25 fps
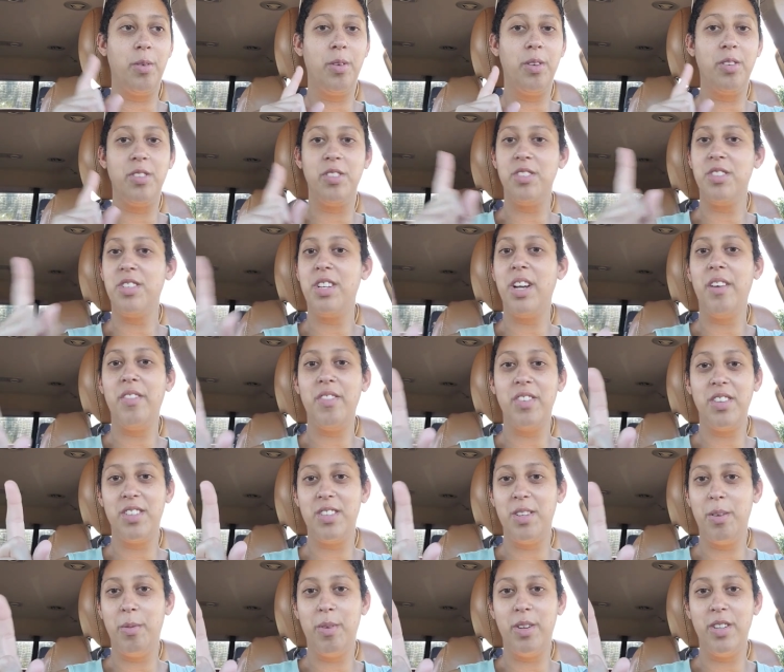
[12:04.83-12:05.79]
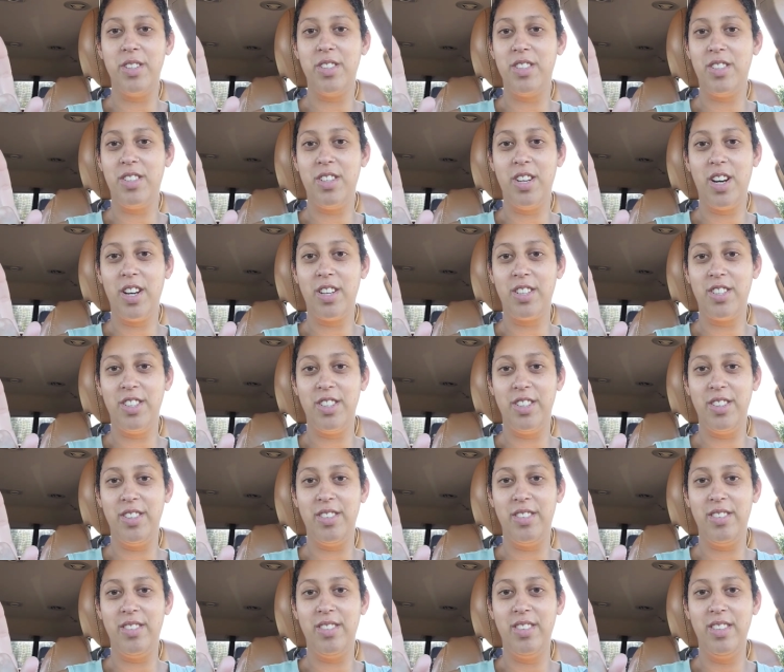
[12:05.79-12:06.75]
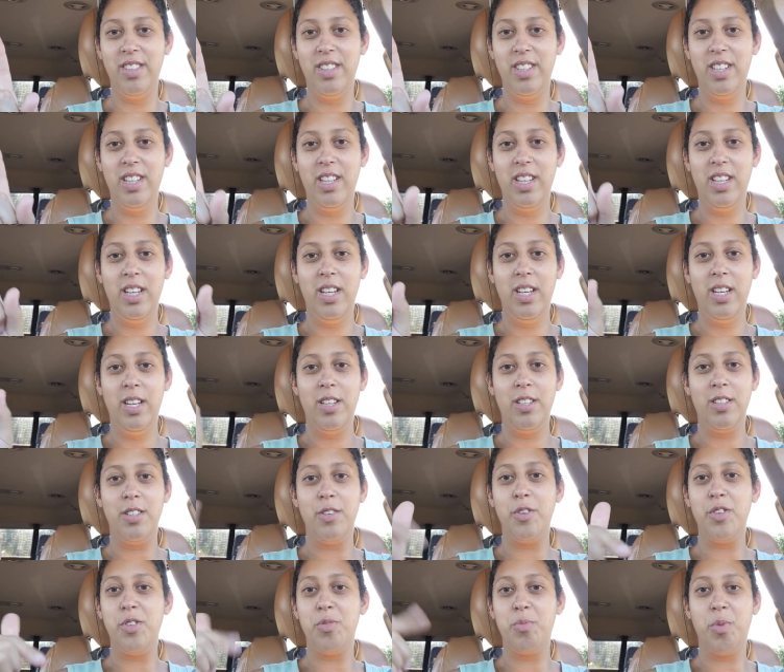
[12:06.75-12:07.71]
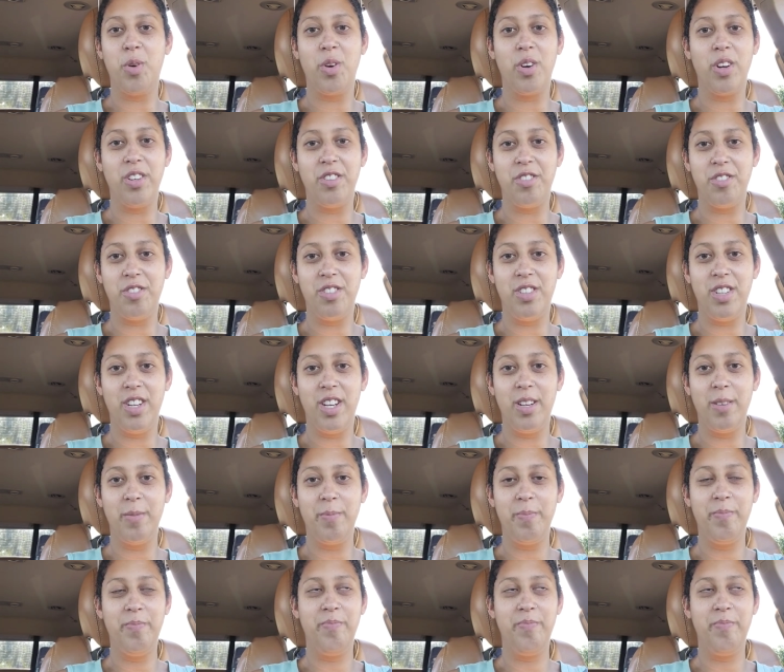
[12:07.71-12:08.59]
or just having someone to talk to, so it's more interesting.